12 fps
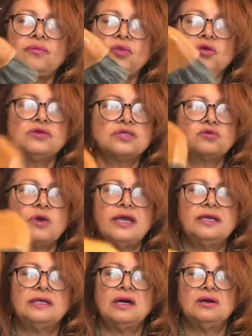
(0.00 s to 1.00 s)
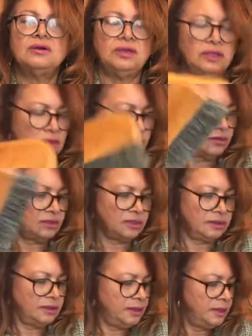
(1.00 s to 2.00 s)
or suede coat, you know,
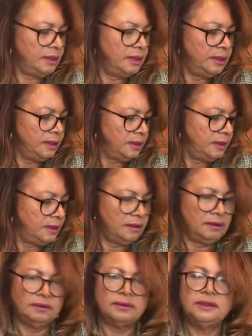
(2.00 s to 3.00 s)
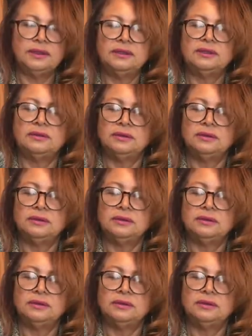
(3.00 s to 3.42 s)
or, you know.